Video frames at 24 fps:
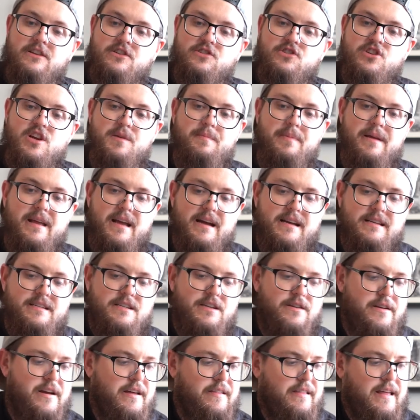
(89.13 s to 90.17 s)
GPS
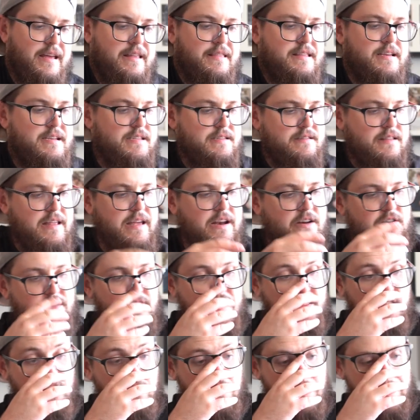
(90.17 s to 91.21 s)
unit like this later
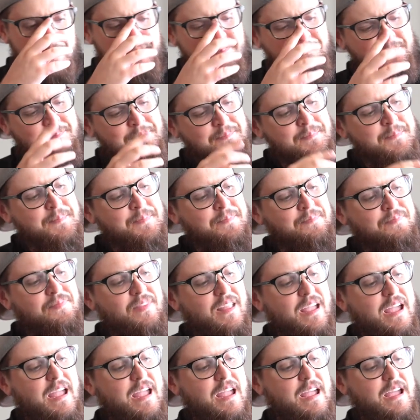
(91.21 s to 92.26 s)
down the line.
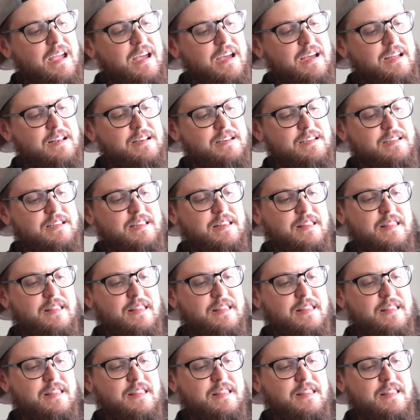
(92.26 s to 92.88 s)
And